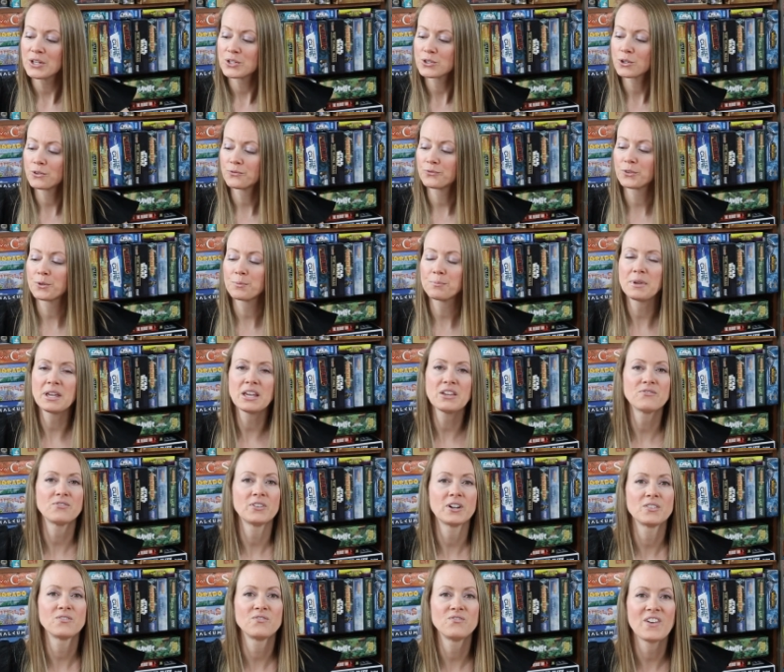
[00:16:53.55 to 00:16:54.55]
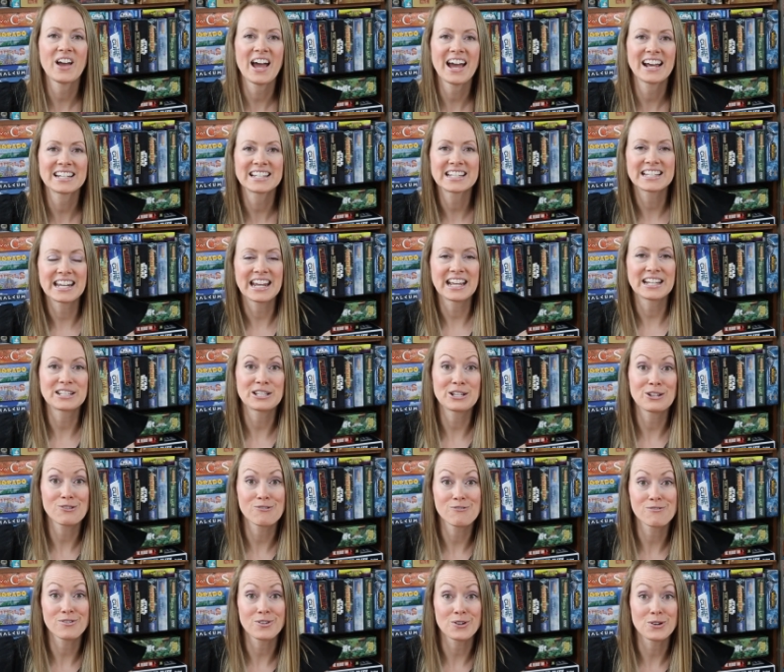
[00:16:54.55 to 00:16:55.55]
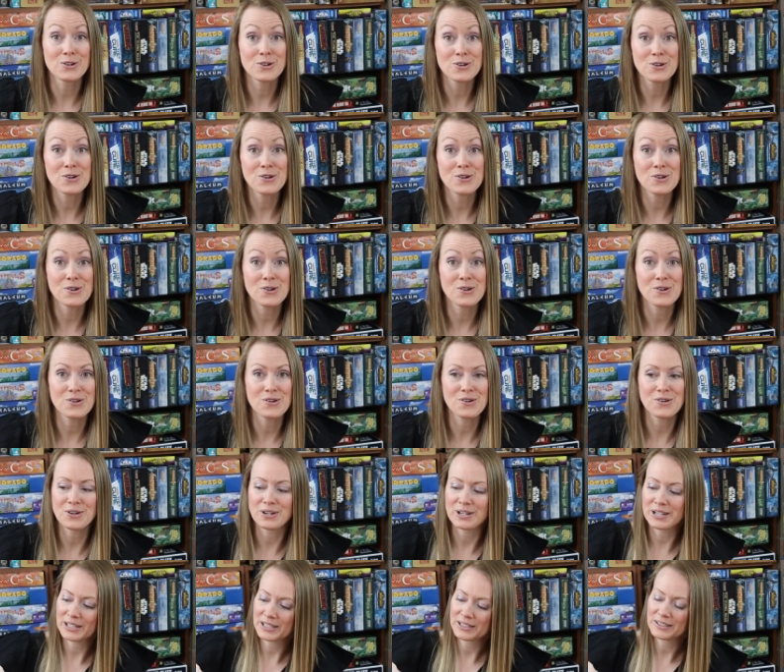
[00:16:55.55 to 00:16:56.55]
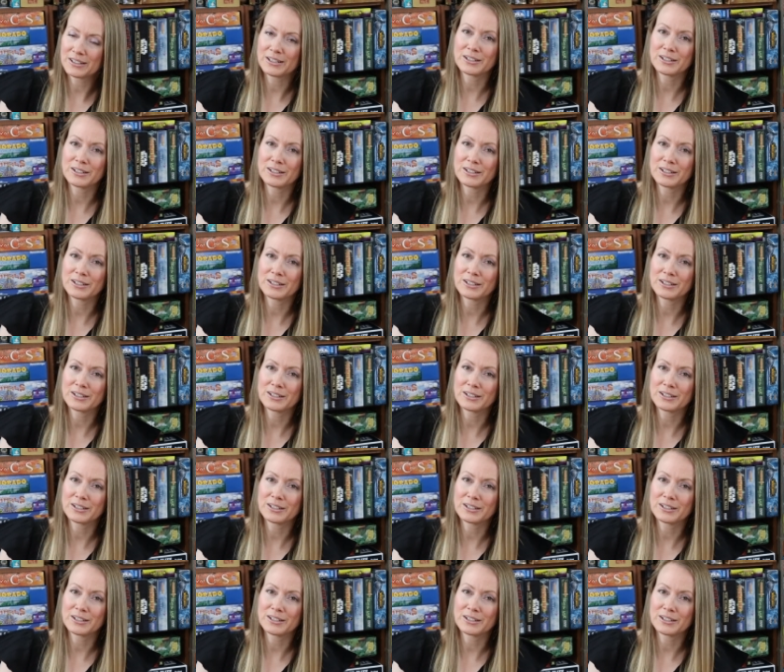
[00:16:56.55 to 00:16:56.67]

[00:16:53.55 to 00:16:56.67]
So for me, Fun Facts gets third.